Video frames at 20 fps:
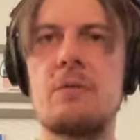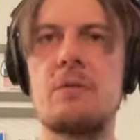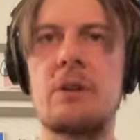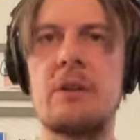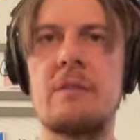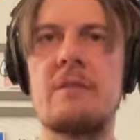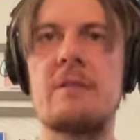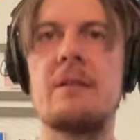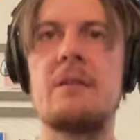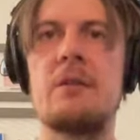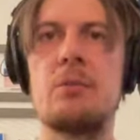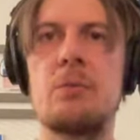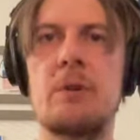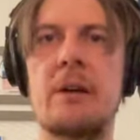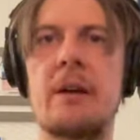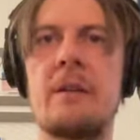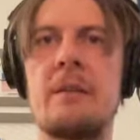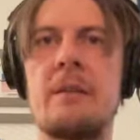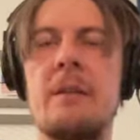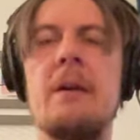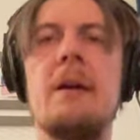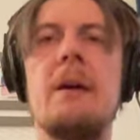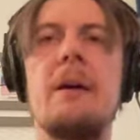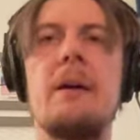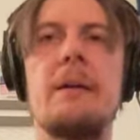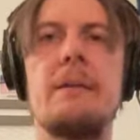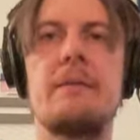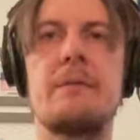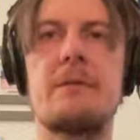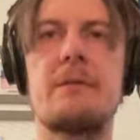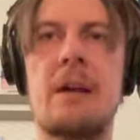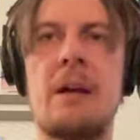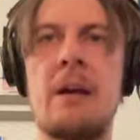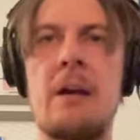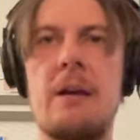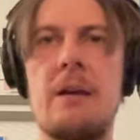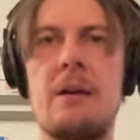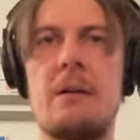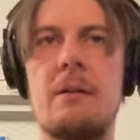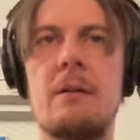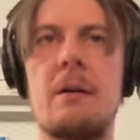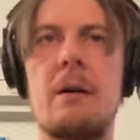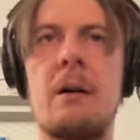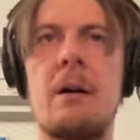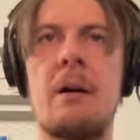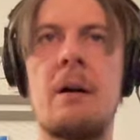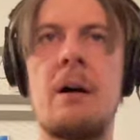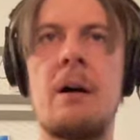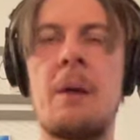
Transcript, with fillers: of it that you can stay uh,